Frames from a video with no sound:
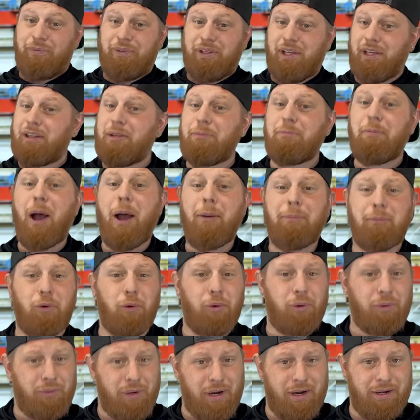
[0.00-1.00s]
get the
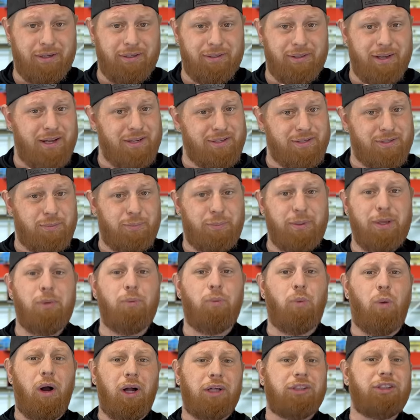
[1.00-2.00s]
popcorn ready as we
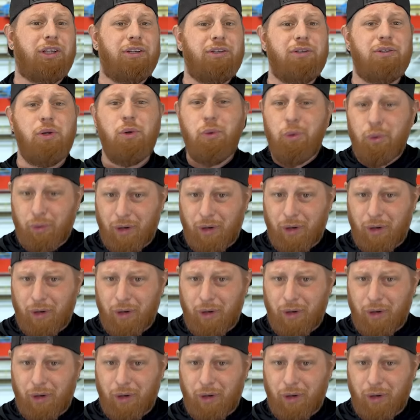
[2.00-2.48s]
watch a new